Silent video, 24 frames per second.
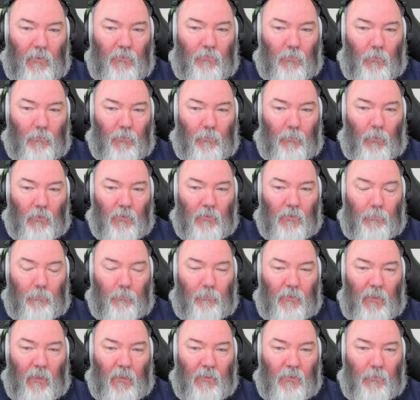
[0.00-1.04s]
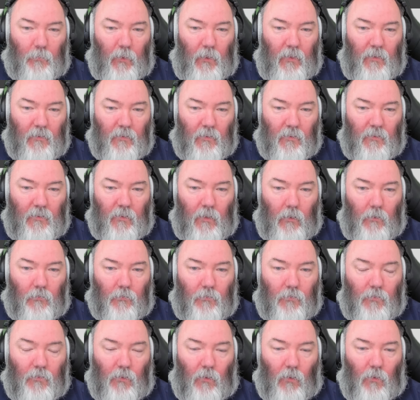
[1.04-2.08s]
It'd be nice for them to put a set of speeds and a
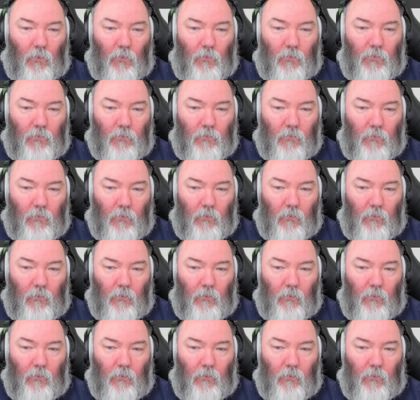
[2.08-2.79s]
set of slows